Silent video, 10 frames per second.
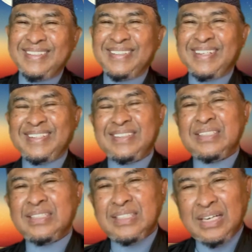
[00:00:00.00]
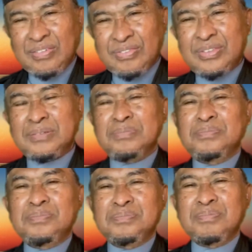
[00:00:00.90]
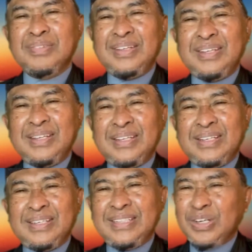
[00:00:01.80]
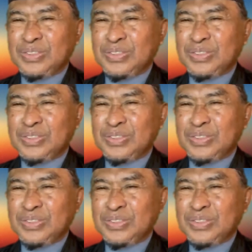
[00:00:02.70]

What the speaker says: Right? And then he left. Then